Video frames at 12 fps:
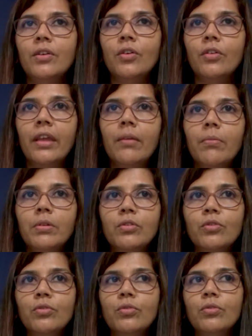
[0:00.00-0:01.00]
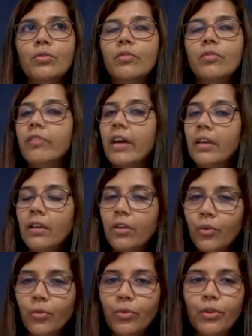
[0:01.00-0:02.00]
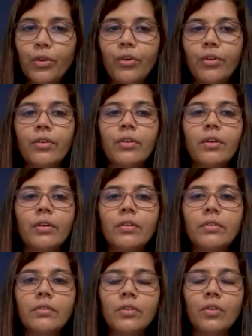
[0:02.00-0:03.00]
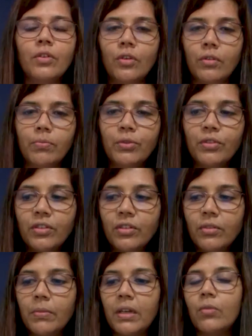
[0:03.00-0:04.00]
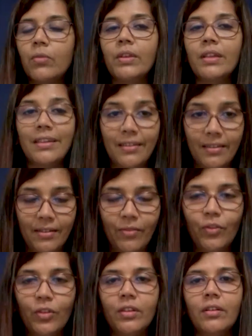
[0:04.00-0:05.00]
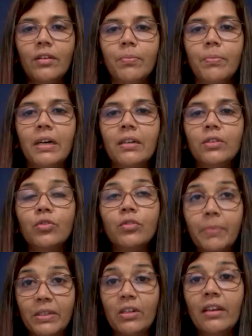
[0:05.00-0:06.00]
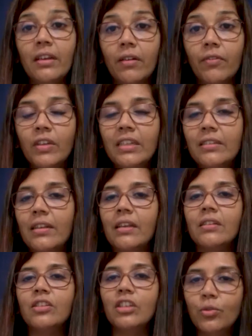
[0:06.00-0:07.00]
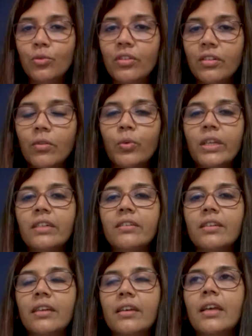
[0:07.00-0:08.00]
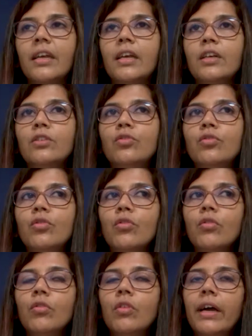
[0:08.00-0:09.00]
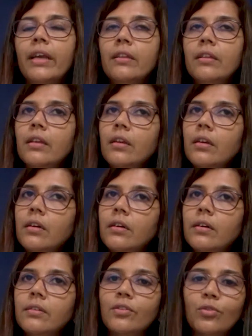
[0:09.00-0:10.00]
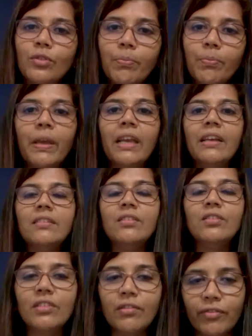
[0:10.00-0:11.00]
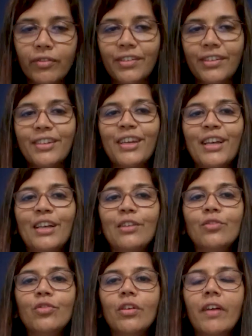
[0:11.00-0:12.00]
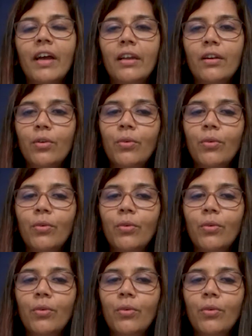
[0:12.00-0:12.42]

able to fine tune your position. But with the parachute, especially in Avni's case, she uses a wheelchair. So I think the base is different. So I've had to